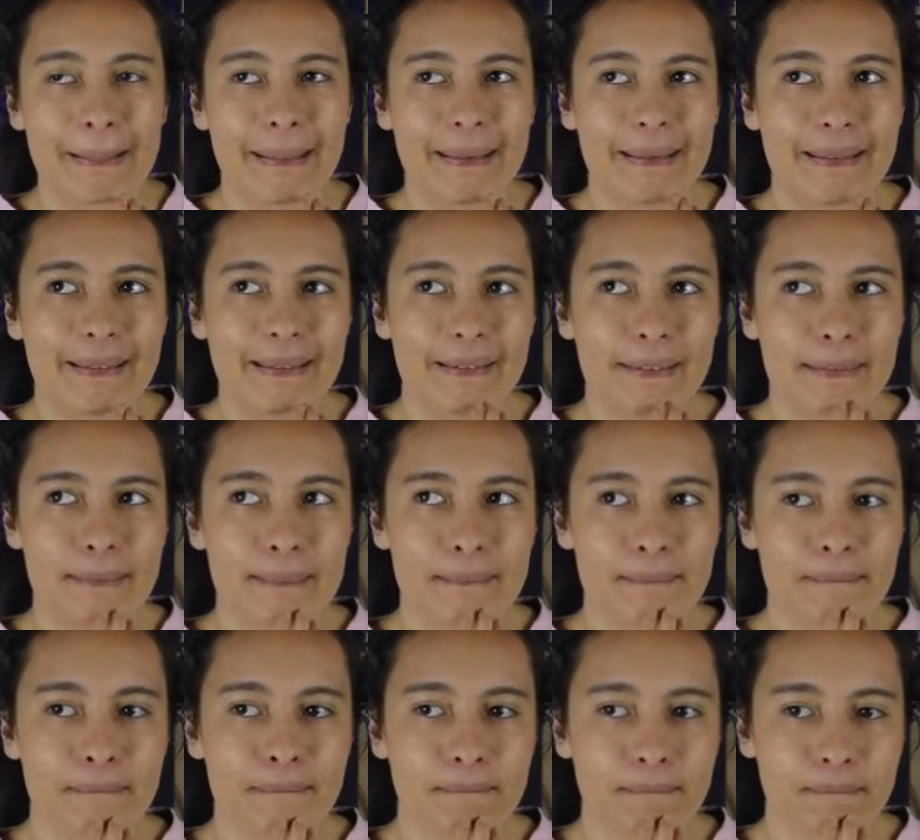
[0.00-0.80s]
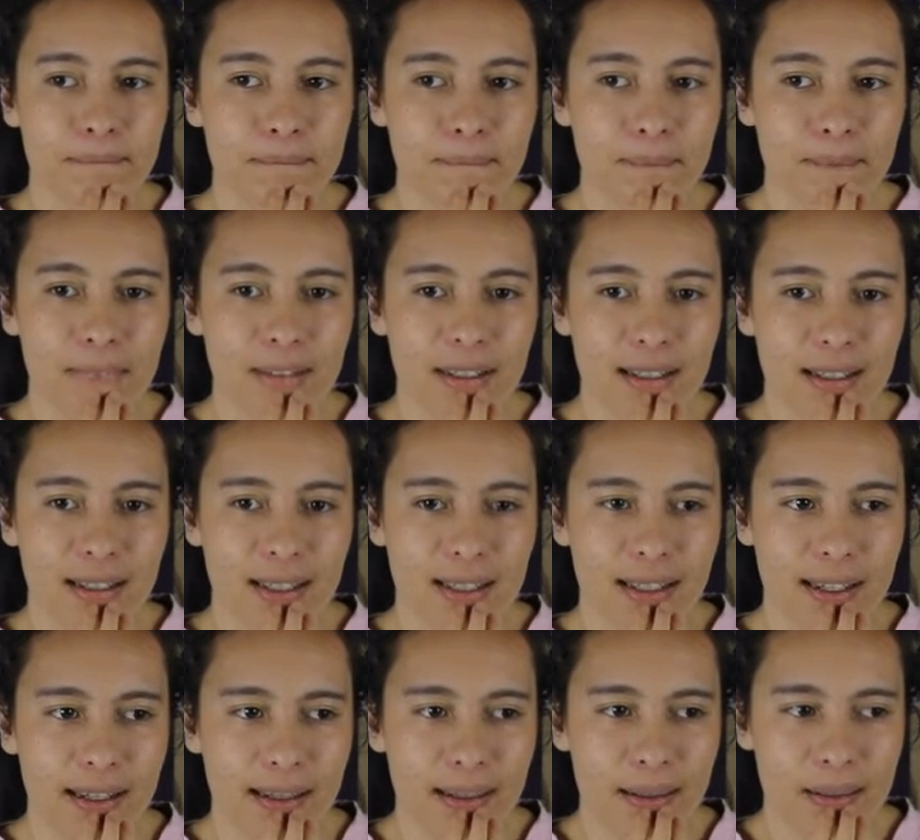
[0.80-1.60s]
And
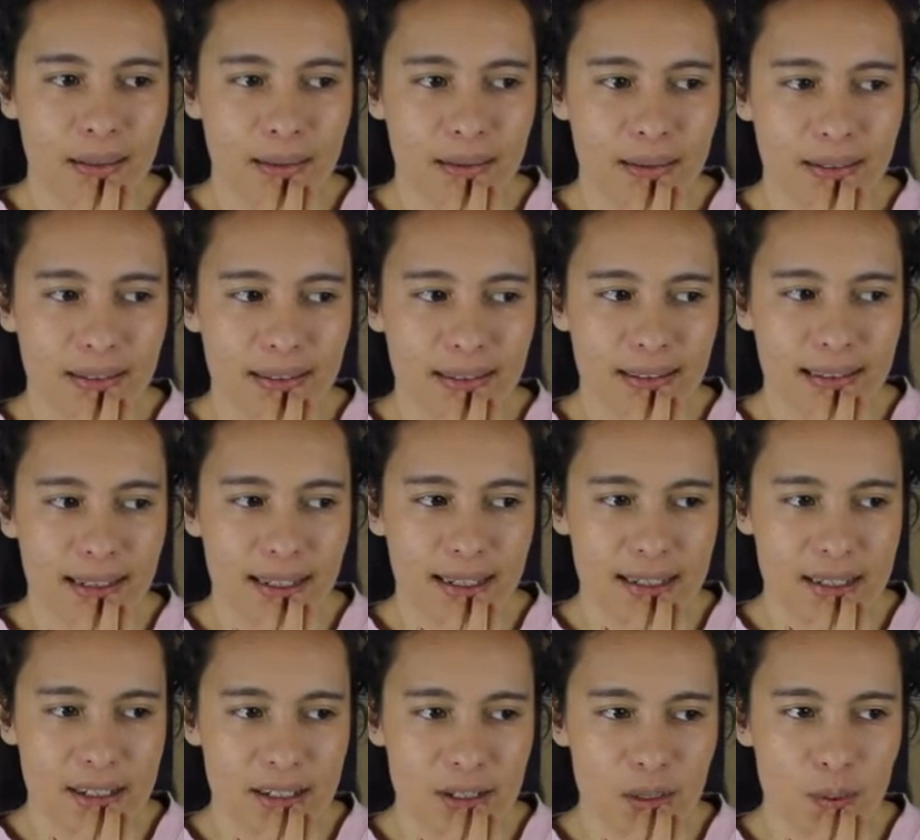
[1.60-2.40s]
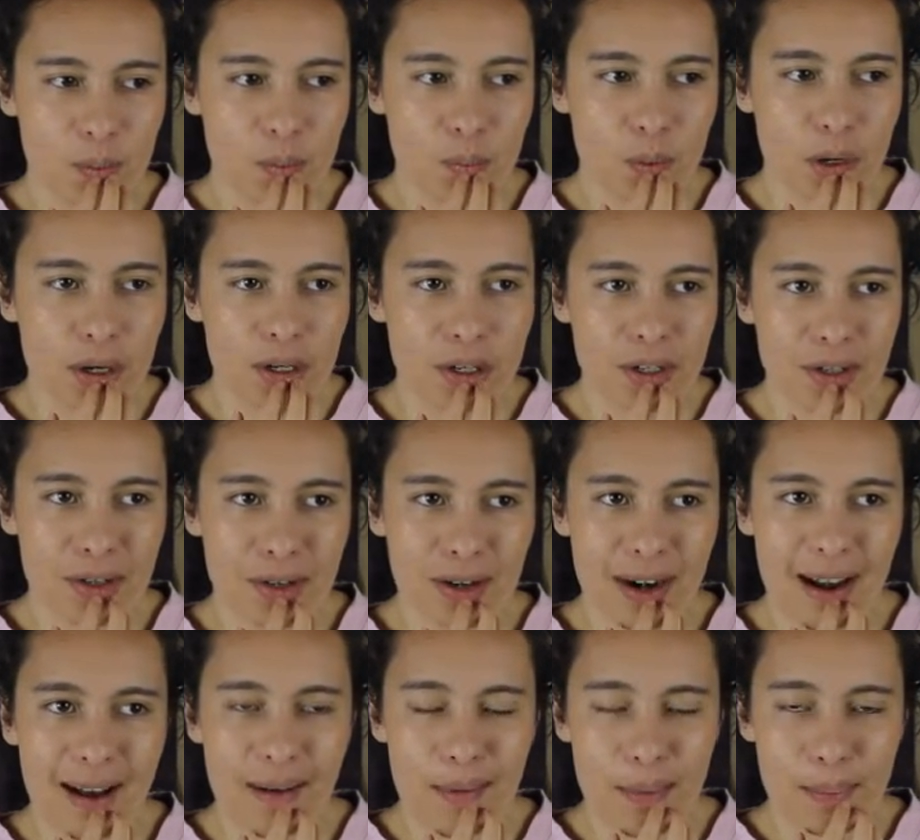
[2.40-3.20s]
I just
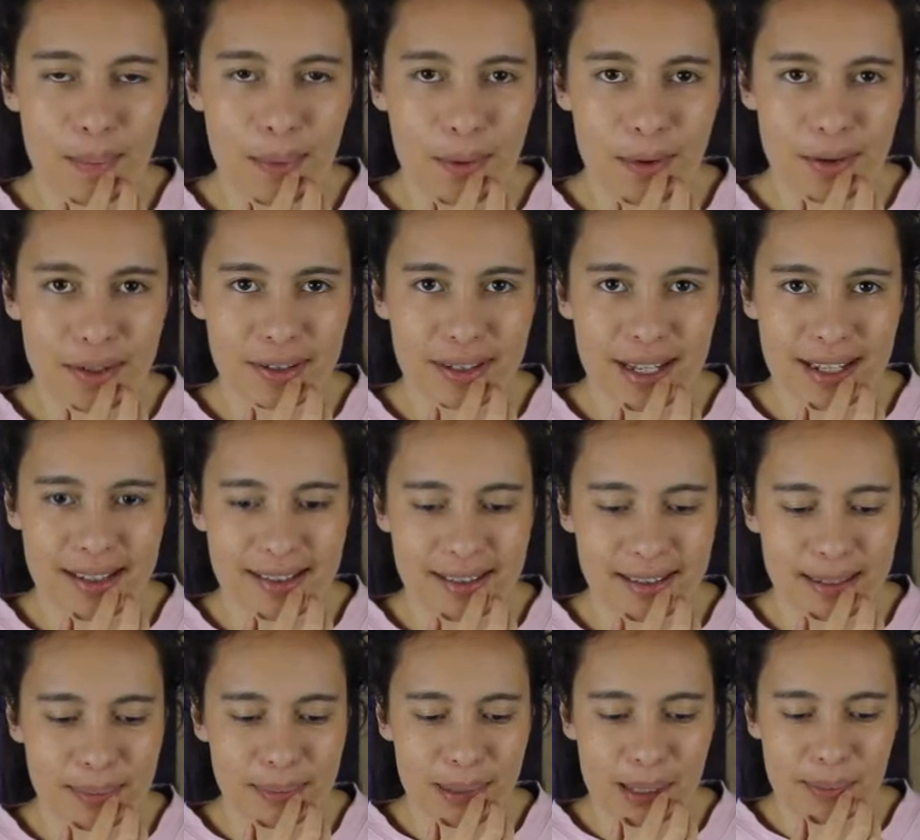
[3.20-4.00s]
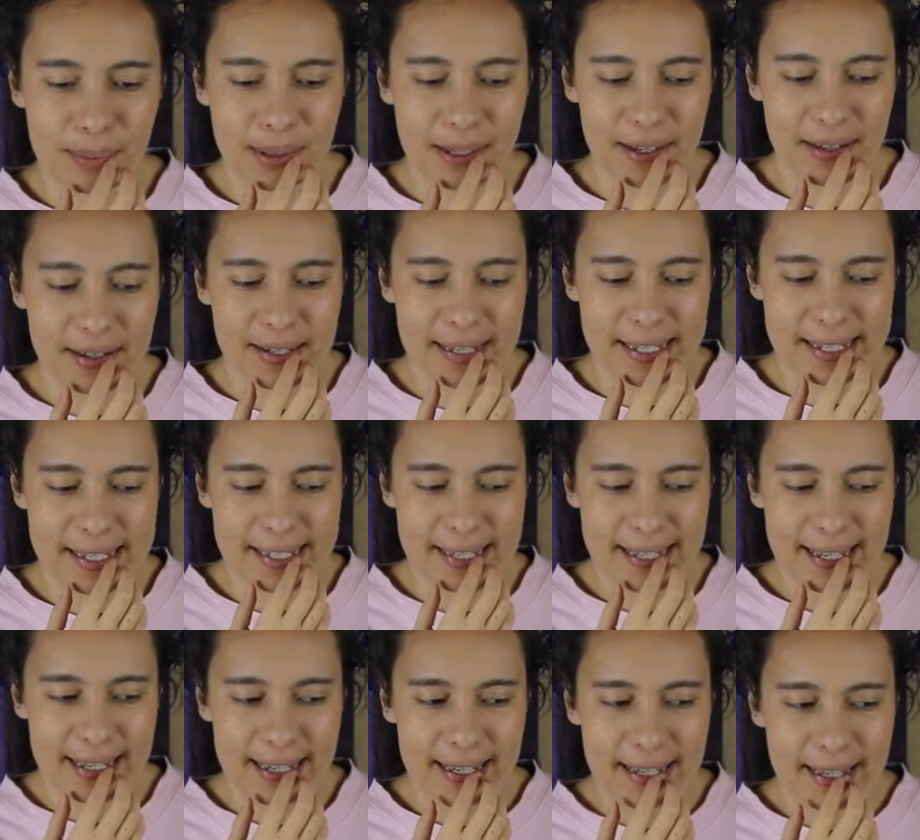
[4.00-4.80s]
wonder how important that's gonna be,
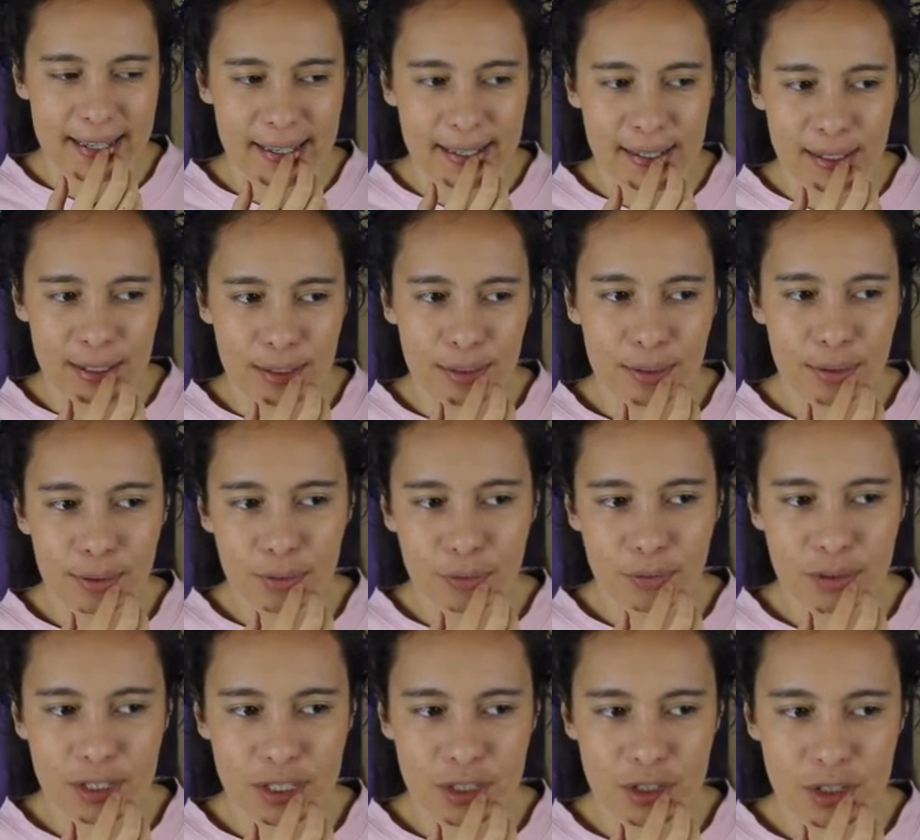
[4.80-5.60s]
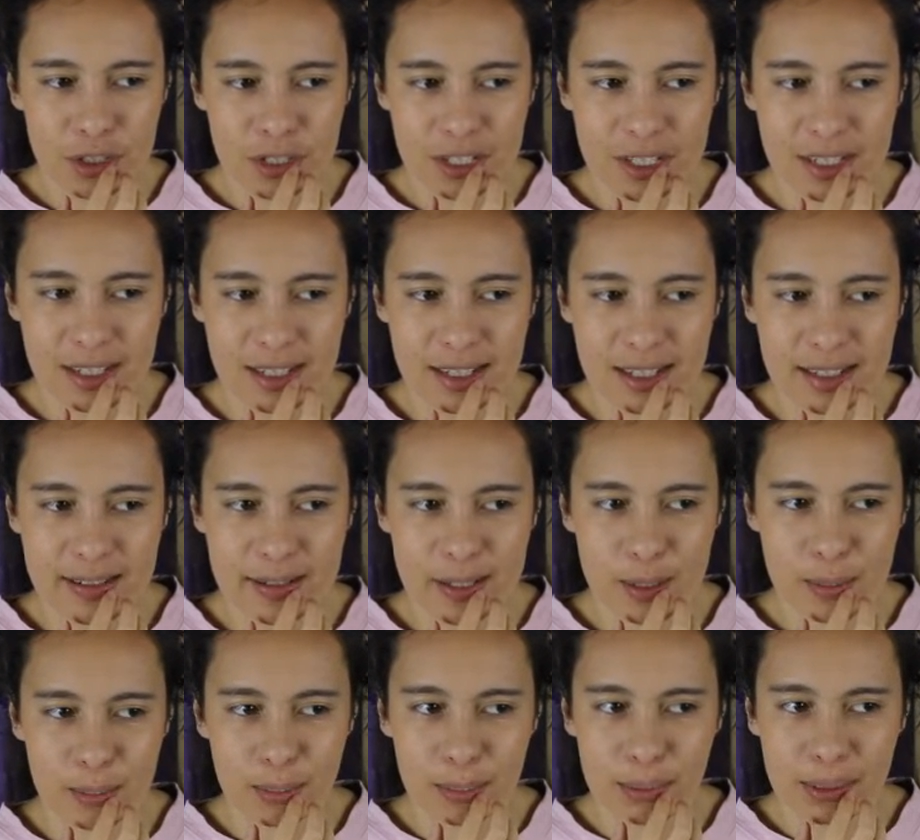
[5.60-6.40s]
because Luffy just
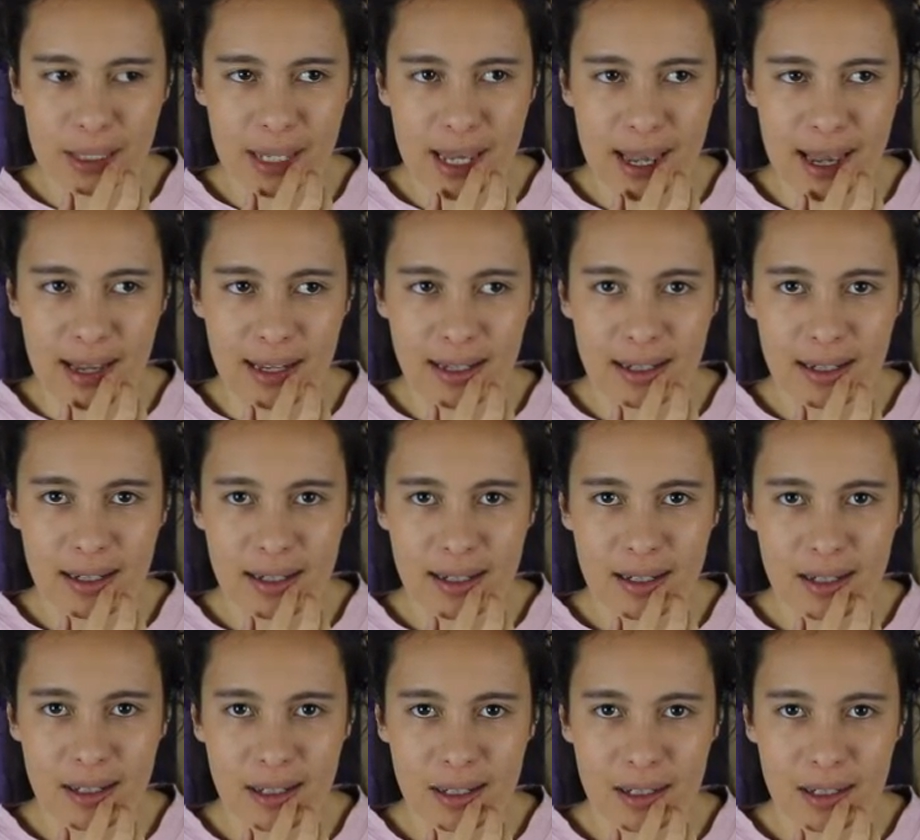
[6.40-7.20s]
explained